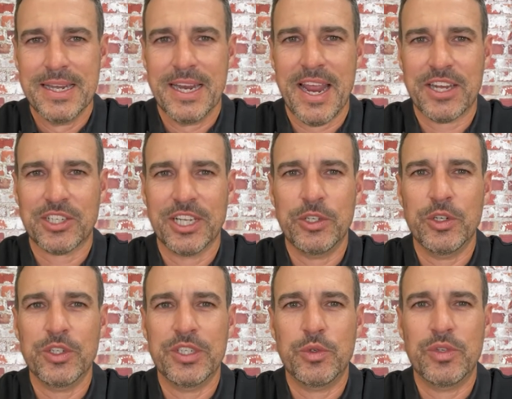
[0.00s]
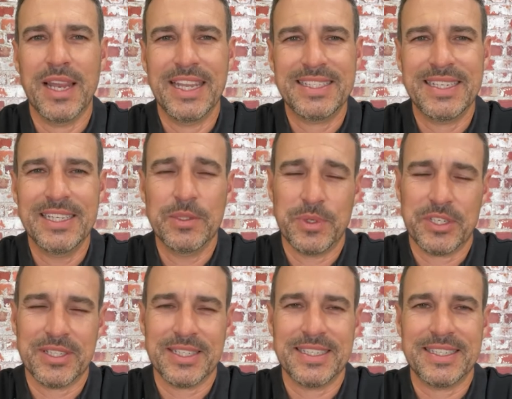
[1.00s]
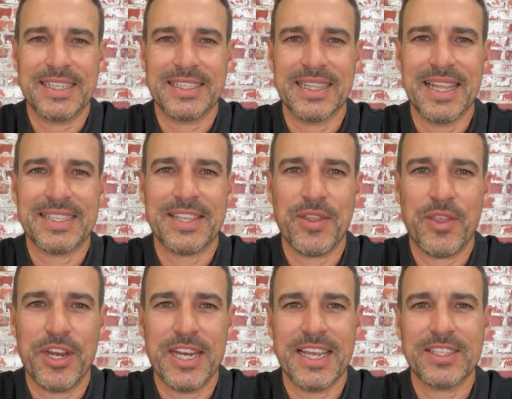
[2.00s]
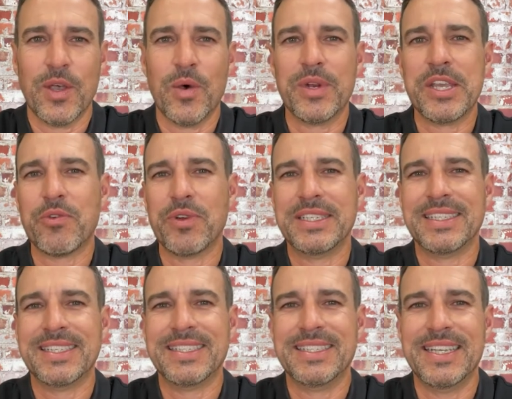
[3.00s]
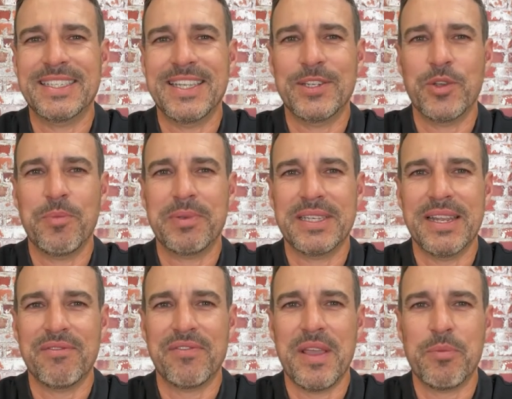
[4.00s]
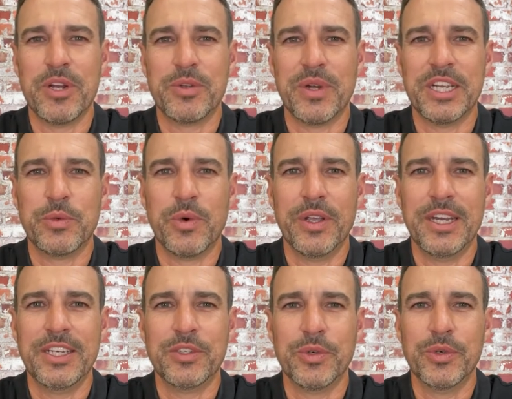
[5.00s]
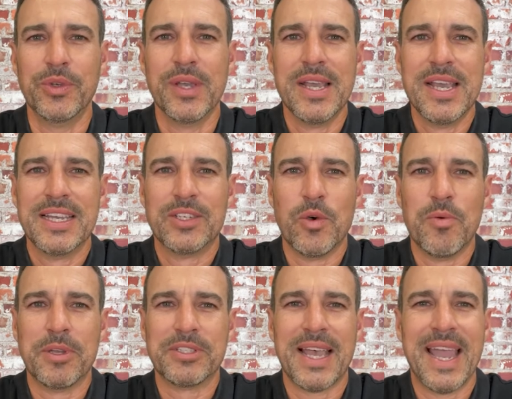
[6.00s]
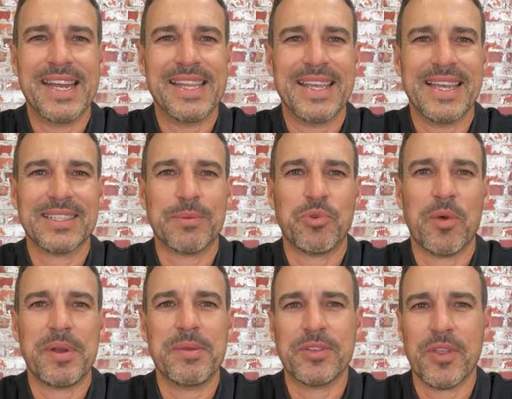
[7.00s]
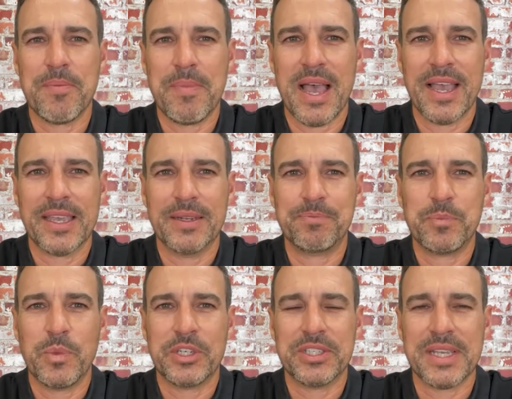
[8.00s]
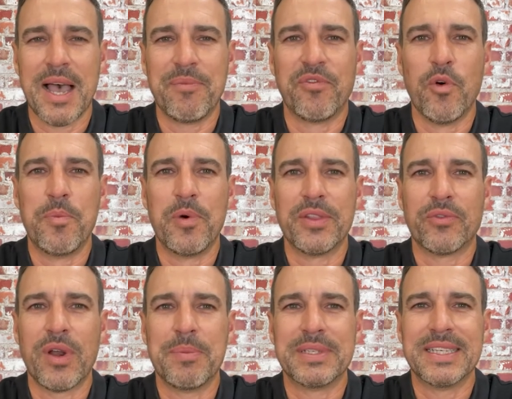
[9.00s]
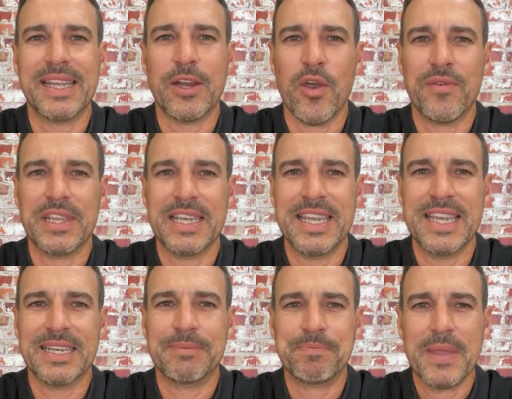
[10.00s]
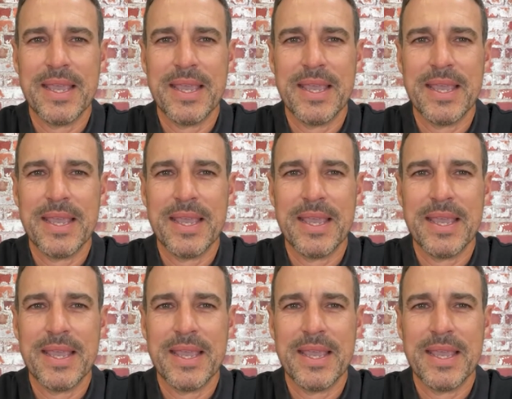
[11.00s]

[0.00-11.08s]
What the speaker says: Now nationally, new listings, which is listings less than 30 days old, increased 62% in February 2022 to almost 80,000 properties on the market, which is up 4.3% over the year.